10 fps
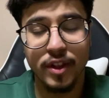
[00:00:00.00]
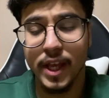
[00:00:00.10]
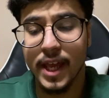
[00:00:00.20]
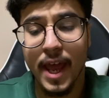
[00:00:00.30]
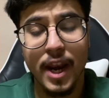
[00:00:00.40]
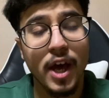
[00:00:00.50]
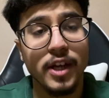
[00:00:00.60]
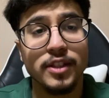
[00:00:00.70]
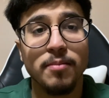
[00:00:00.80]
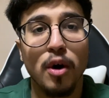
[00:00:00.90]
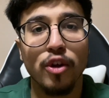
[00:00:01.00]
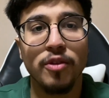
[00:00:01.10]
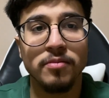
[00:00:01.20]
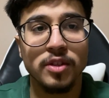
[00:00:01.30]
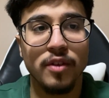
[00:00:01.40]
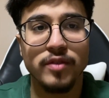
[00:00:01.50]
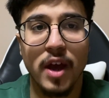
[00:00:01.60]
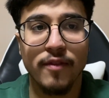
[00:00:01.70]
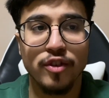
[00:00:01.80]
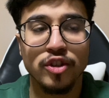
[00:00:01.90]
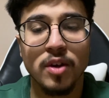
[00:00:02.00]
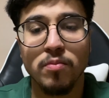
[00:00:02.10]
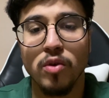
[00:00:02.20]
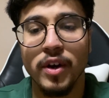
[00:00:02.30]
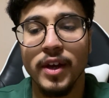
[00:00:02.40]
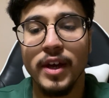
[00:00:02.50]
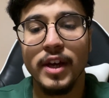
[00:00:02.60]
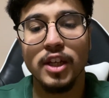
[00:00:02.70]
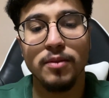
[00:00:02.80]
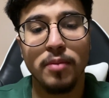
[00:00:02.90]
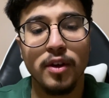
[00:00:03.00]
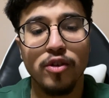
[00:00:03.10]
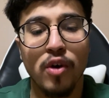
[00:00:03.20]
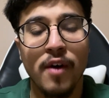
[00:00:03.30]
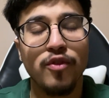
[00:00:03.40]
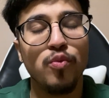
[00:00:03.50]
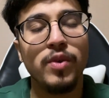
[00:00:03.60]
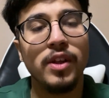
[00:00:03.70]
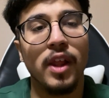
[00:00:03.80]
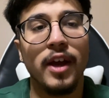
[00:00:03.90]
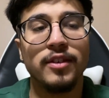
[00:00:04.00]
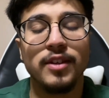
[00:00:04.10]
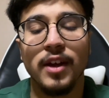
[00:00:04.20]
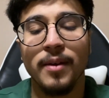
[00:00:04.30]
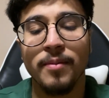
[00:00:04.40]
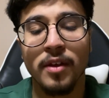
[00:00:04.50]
They cannot model themselves after someone. But you have to realize that